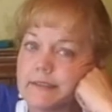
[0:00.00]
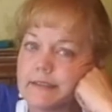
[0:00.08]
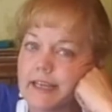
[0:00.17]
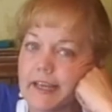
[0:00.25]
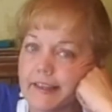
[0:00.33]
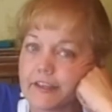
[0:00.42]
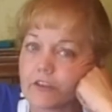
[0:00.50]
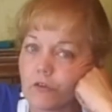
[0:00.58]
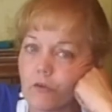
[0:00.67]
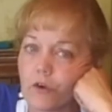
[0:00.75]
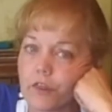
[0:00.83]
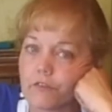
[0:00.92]
I think it's
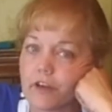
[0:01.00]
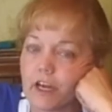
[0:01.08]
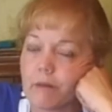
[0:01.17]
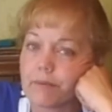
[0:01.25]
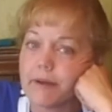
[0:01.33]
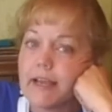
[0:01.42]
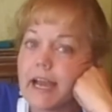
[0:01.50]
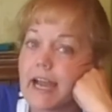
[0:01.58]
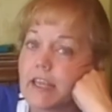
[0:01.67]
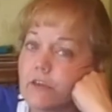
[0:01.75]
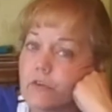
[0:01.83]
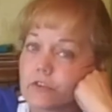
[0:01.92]
1/4 of a cup. I
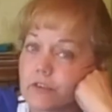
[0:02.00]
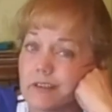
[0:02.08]
used,